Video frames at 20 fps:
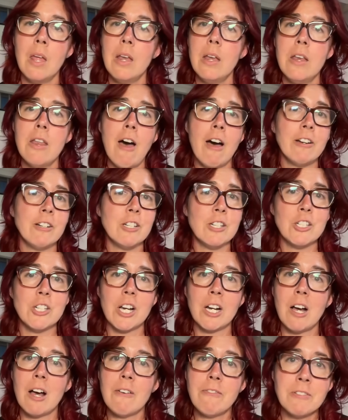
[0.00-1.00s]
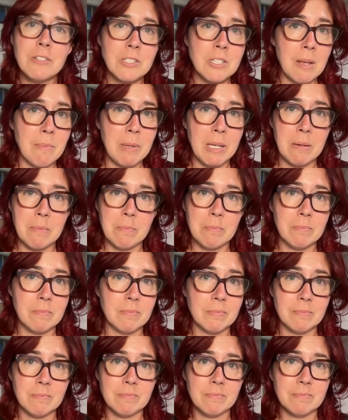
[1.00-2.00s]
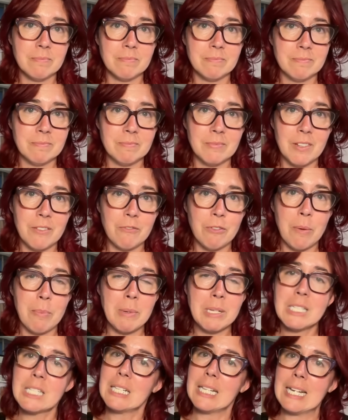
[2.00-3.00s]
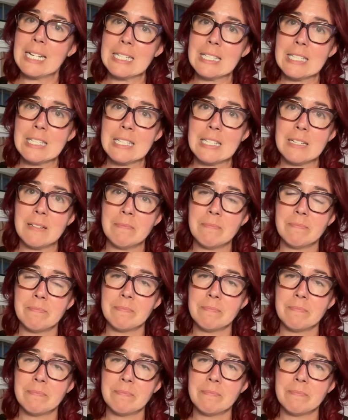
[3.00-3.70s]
Not to check off a summit from its list,